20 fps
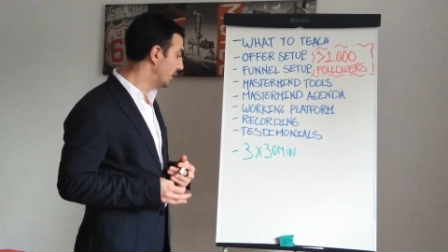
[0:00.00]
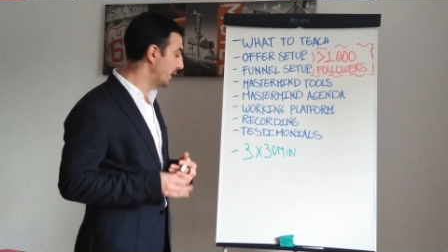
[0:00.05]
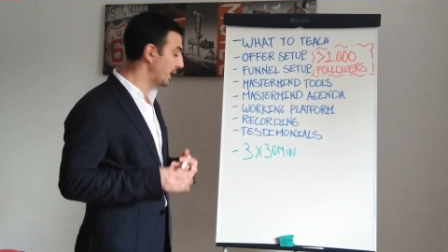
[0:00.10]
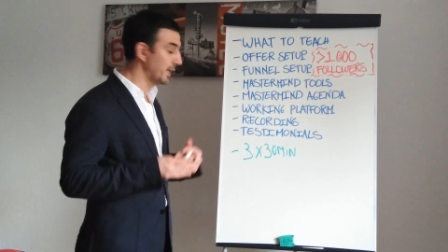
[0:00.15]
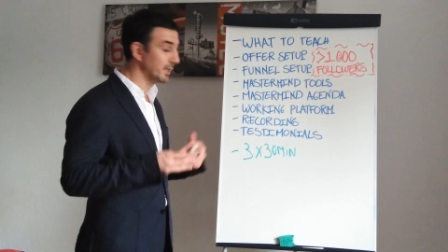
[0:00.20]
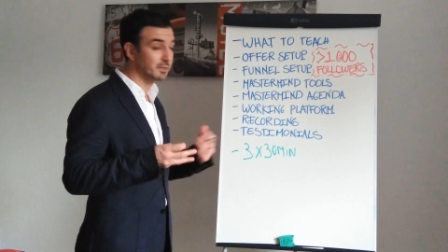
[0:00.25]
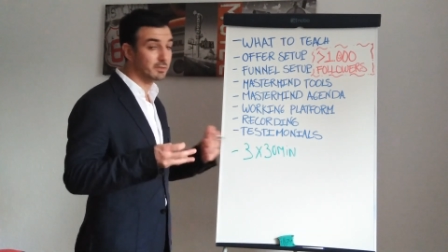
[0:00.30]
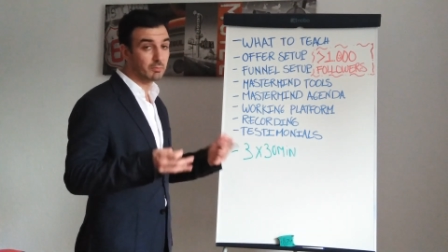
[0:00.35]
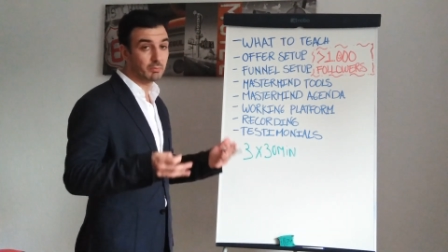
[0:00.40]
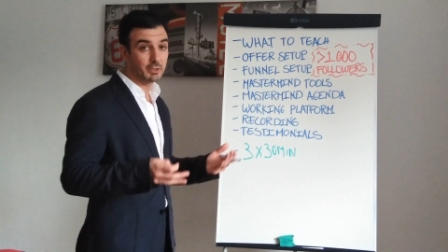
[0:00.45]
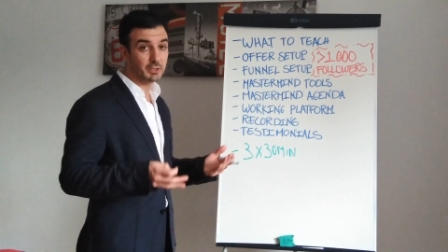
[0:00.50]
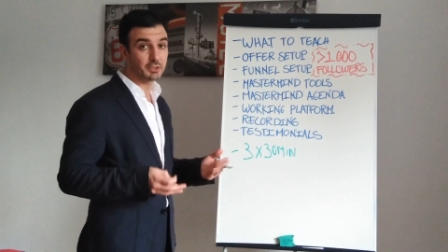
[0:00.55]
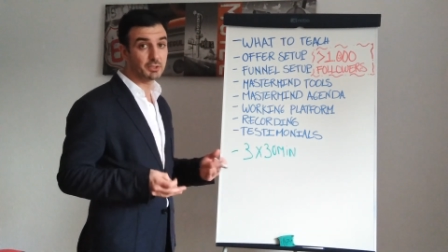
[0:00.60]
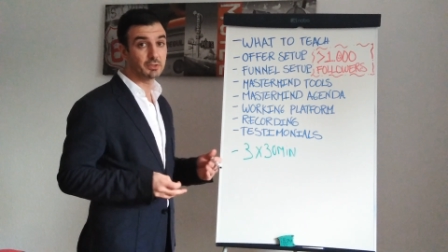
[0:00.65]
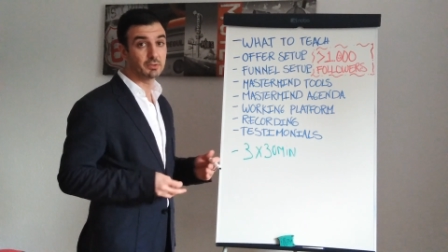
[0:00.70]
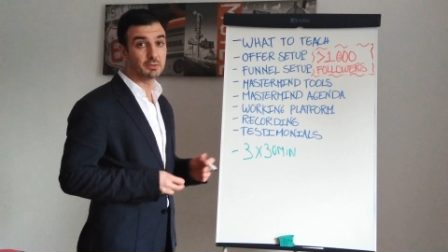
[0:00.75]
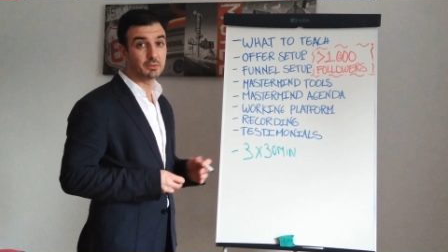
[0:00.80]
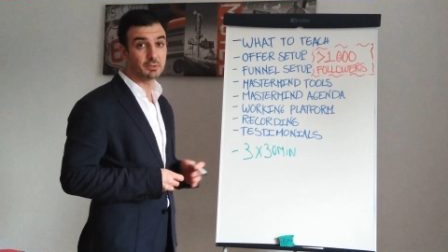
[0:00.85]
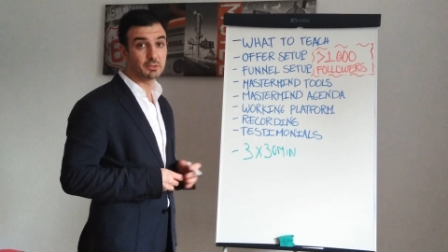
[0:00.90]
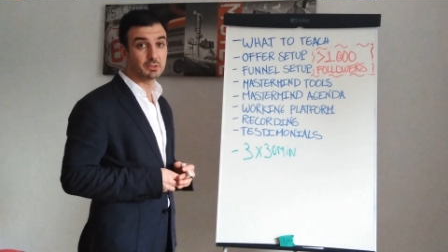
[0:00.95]
ask
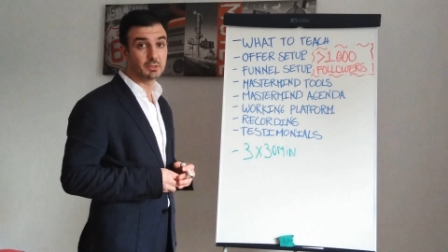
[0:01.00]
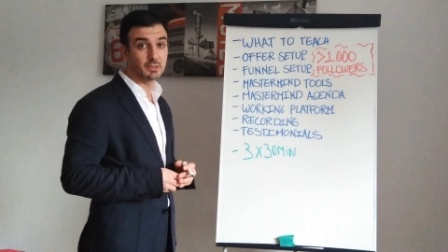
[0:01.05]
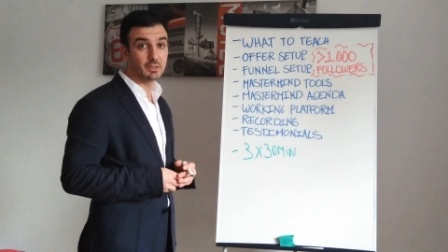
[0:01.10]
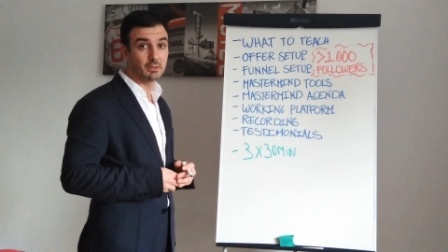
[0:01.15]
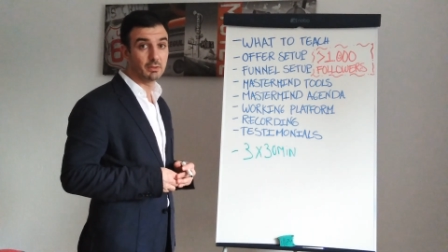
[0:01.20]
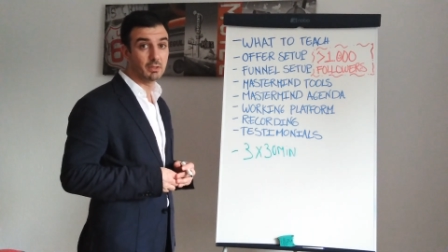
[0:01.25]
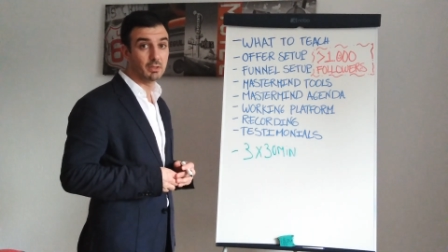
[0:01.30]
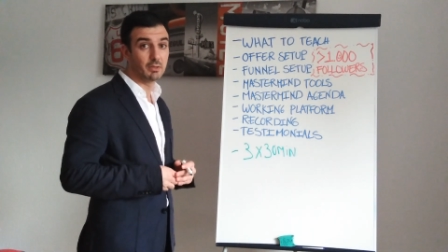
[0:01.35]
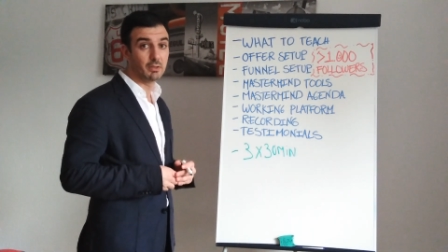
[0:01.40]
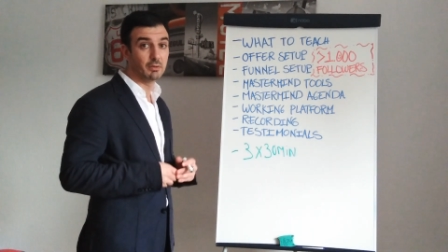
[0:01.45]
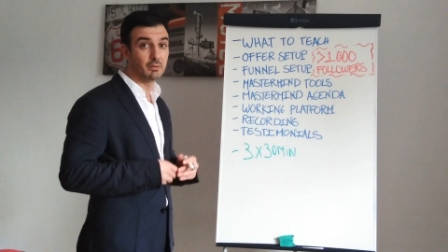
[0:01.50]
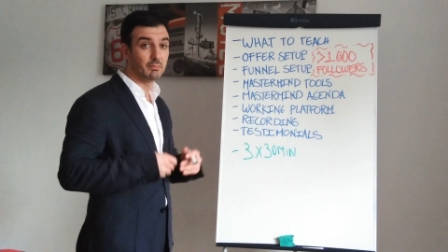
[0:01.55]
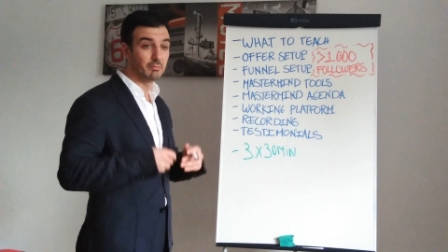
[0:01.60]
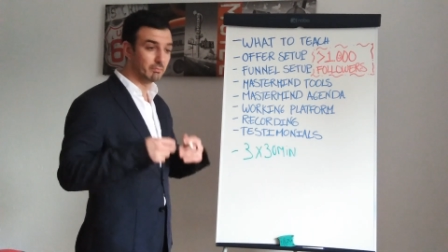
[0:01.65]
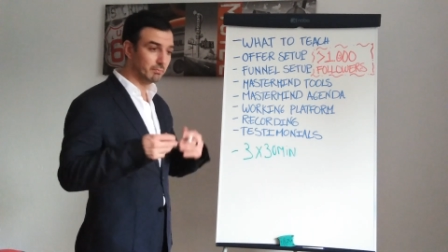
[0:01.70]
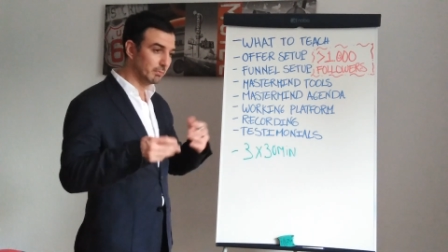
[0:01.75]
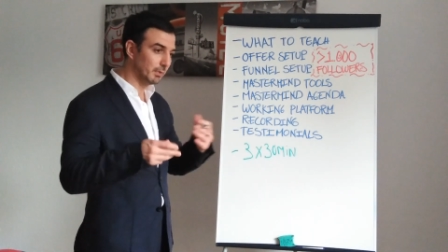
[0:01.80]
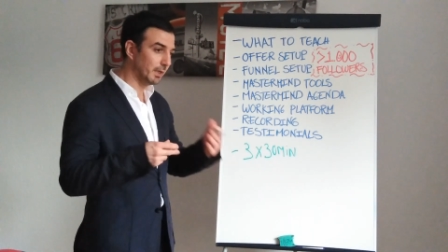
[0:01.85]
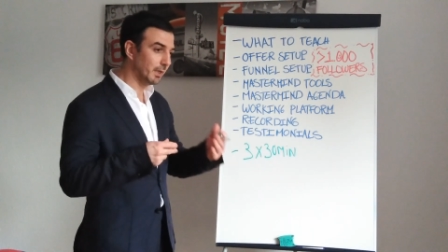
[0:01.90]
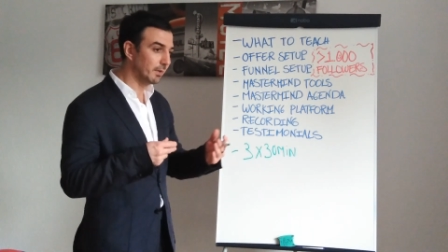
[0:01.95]
questions
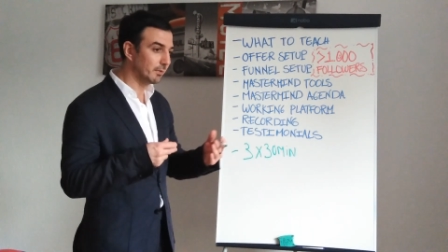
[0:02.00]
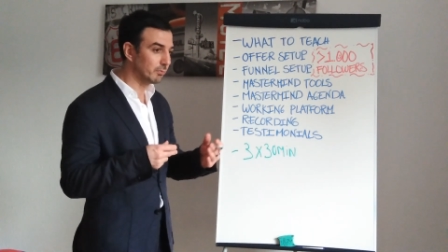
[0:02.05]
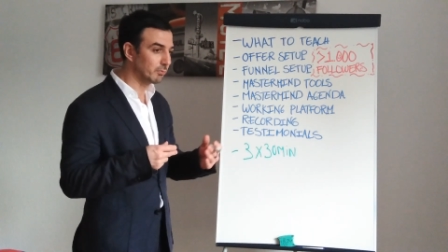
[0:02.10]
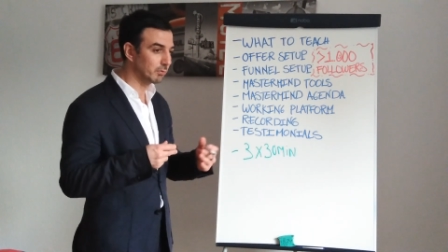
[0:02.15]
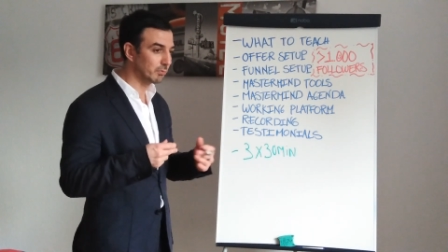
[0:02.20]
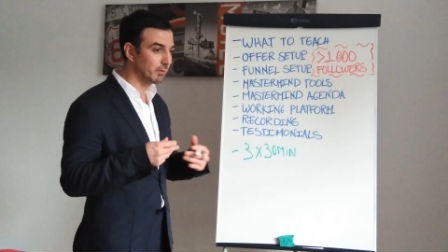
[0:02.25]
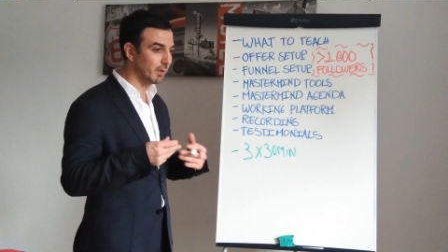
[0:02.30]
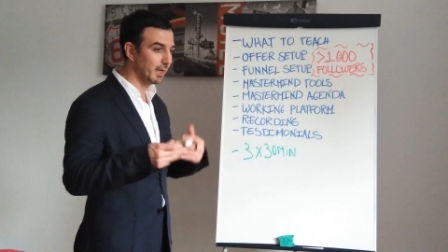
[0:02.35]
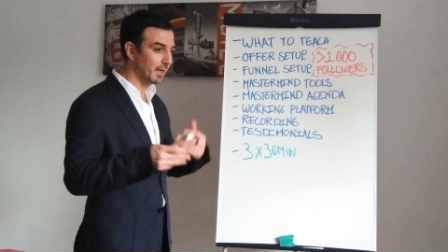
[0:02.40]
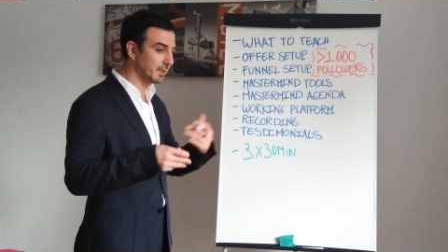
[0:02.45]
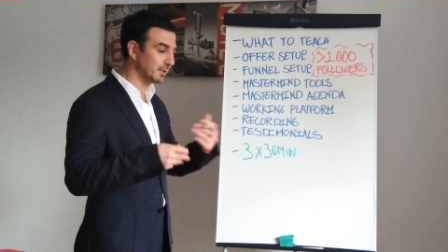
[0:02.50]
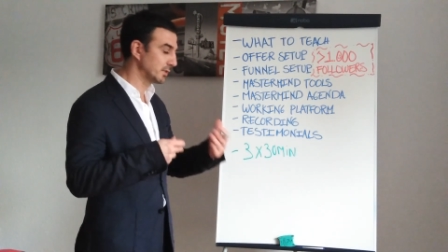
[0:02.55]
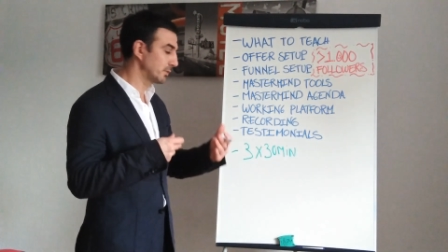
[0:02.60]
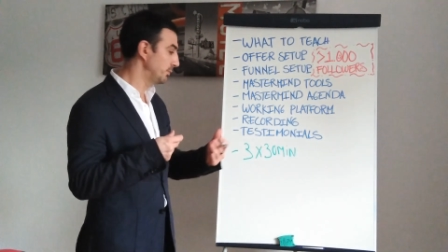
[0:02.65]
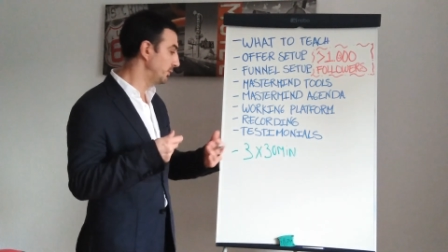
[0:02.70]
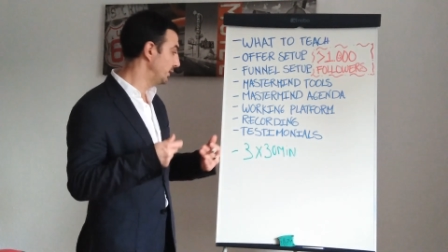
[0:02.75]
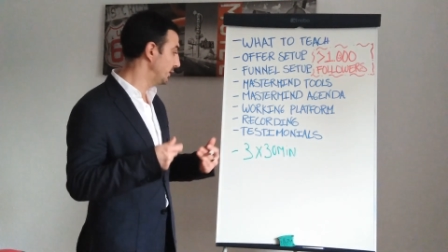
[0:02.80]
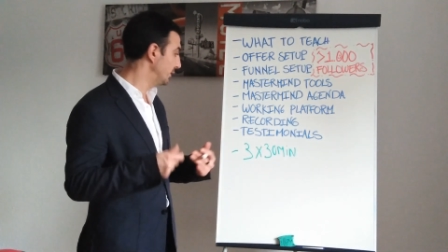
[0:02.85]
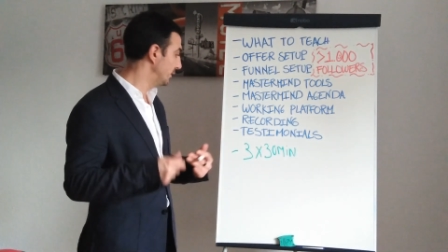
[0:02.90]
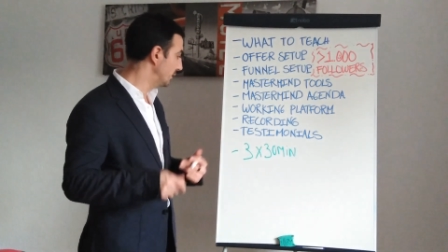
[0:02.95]
and to ask
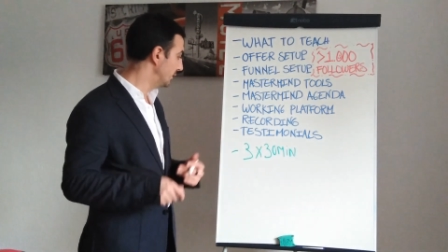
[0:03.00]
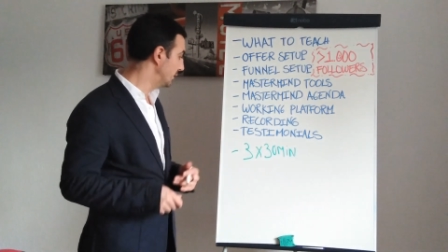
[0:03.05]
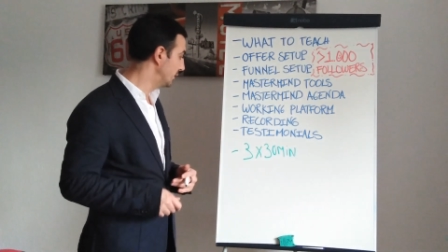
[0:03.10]
me